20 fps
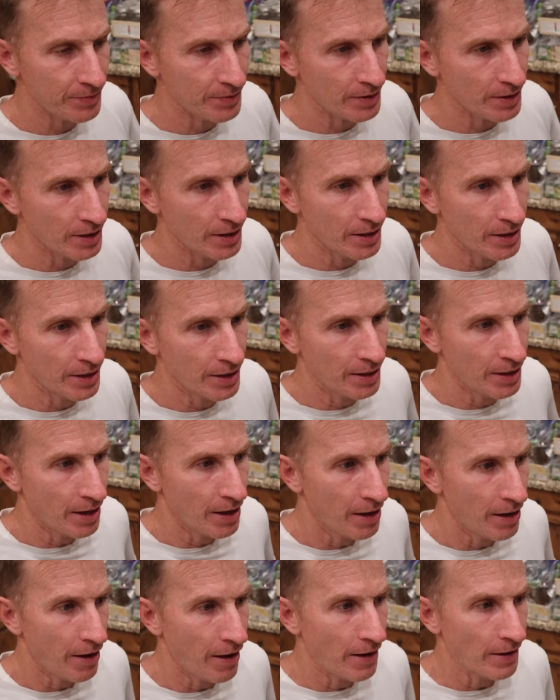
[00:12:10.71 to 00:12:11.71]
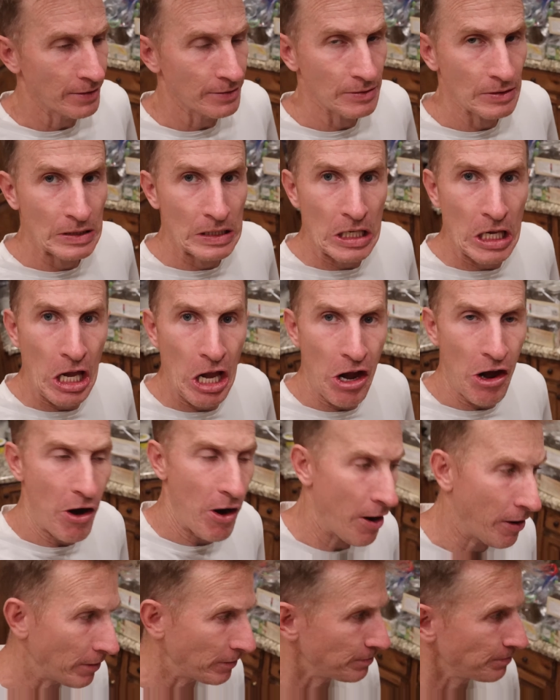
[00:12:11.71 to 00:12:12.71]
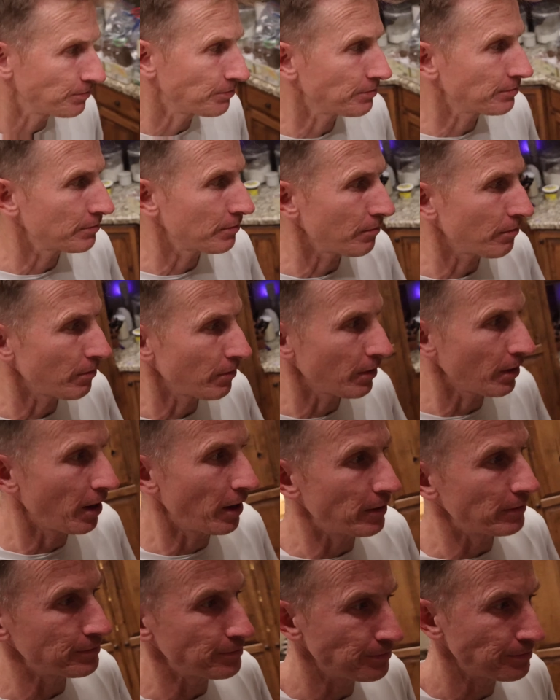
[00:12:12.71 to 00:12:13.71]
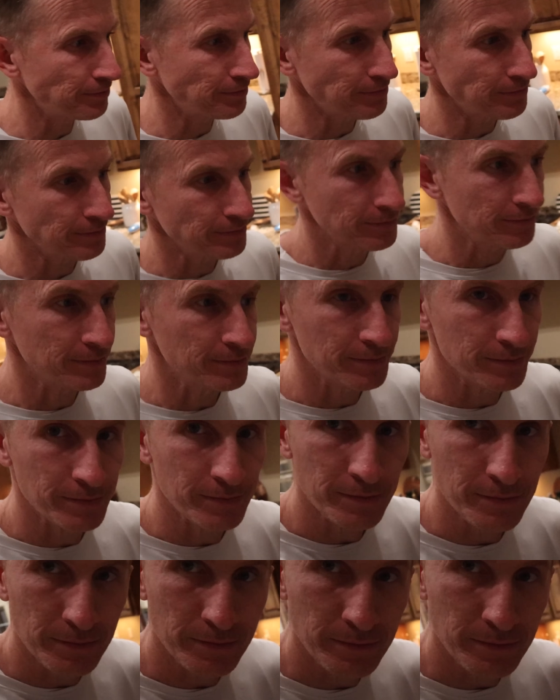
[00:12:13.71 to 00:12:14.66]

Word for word: Yeah, I realize being a dance mom